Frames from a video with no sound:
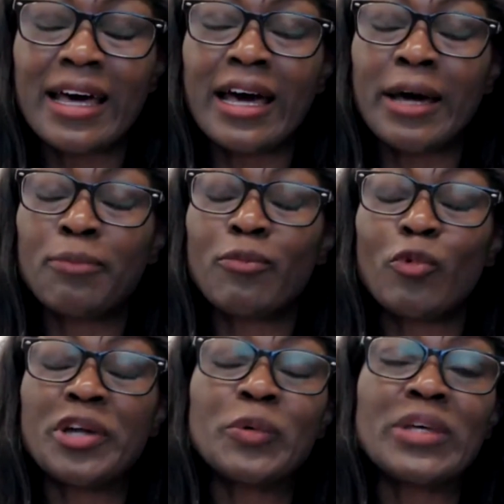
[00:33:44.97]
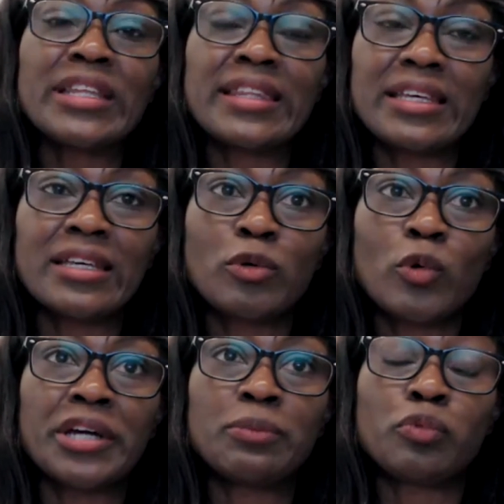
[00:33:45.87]
When we think
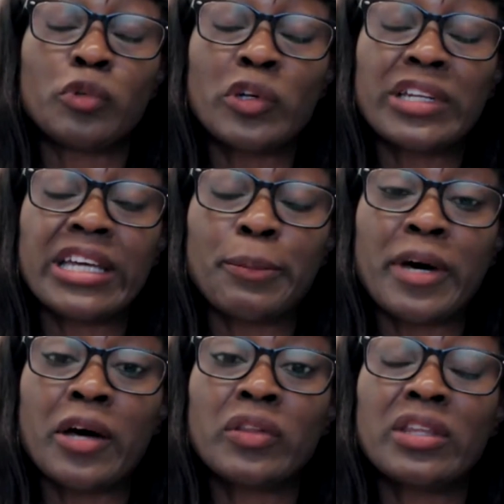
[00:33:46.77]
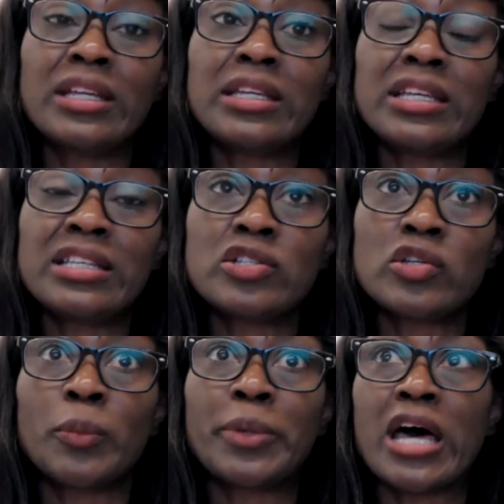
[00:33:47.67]
quite broadly about the needs
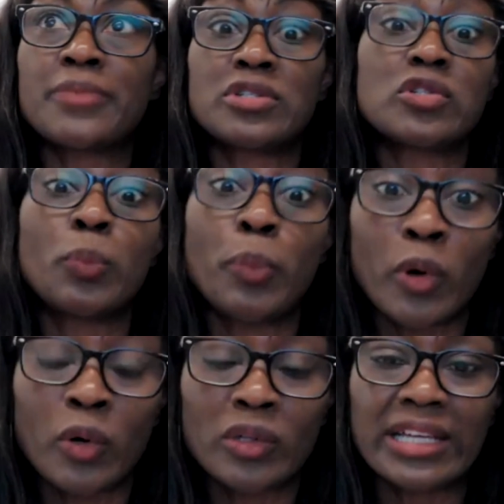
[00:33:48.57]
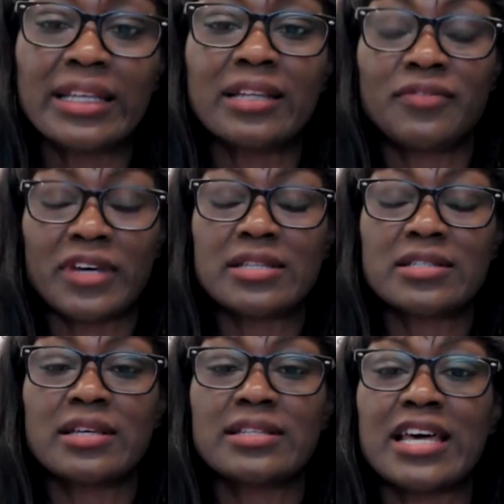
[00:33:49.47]
or perhaps the support that
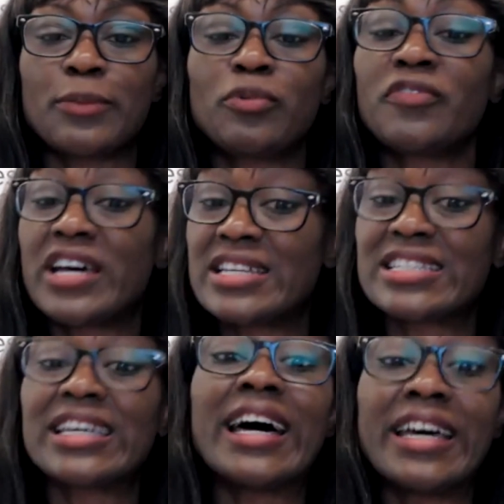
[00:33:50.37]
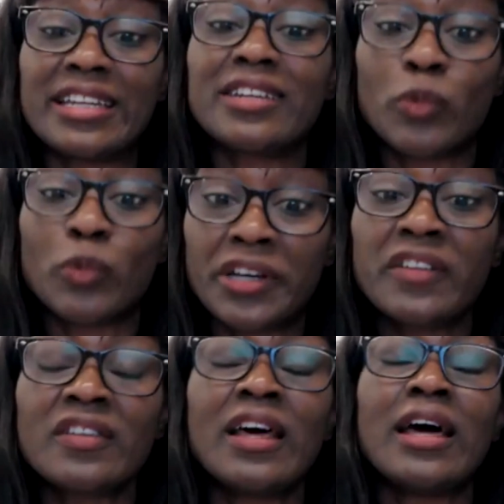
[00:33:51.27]
advisors are providing high net worth,